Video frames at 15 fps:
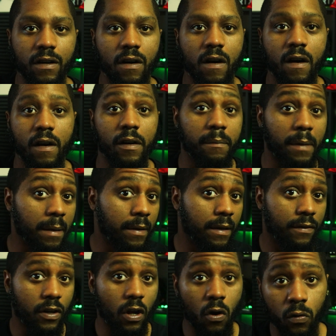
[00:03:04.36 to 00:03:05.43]
card or maybe
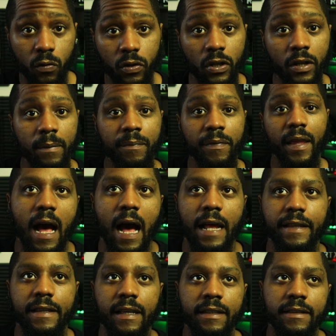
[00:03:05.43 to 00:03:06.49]
even older i
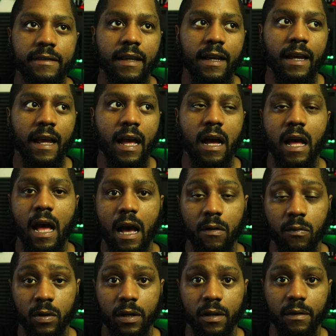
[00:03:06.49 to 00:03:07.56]
did say i, I
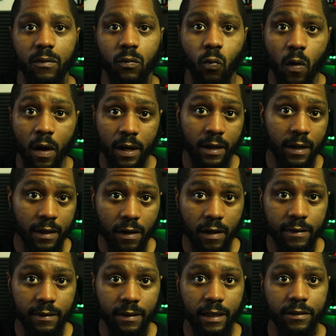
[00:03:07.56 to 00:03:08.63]
would have wanted an
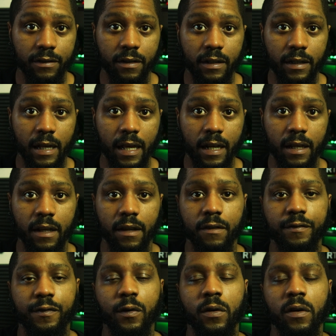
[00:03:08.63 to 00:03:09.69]
rtx 3080
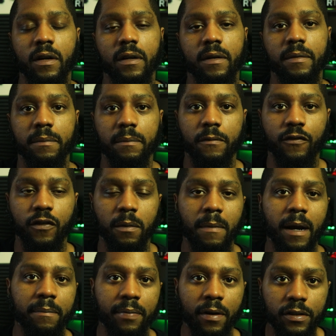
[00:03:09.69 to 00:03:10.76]
for for
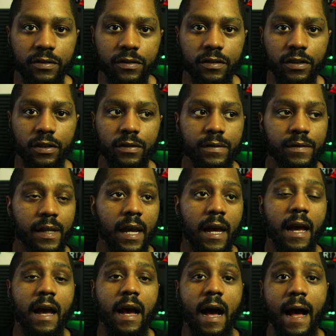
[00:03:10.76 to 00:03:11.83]
my personal use
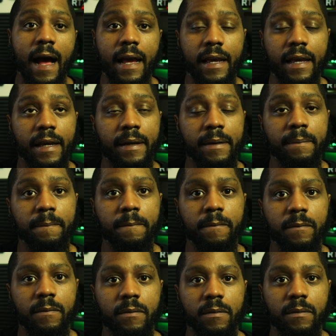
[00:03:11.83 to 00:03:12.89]
i
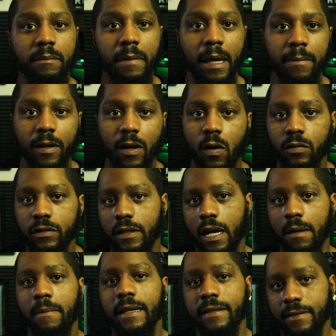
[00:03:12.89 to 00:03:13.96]
am maybe holding
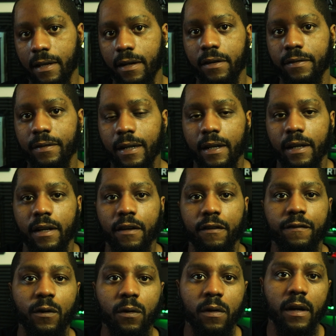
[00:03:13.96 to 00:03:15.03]
out myself
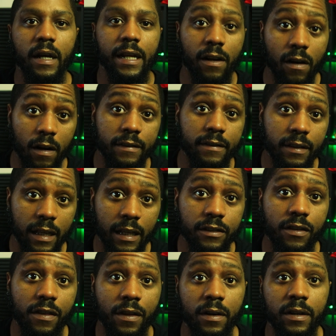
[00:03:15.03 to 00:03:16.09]
for an
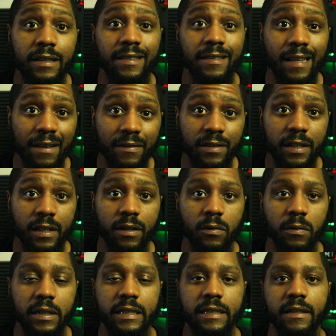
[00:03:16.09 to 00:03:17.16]
RTX 3070,
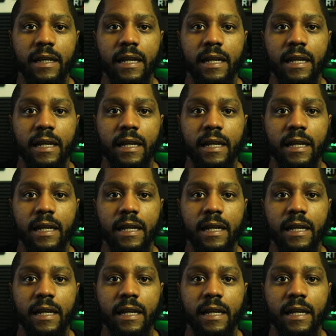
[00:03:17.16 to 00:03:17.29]
which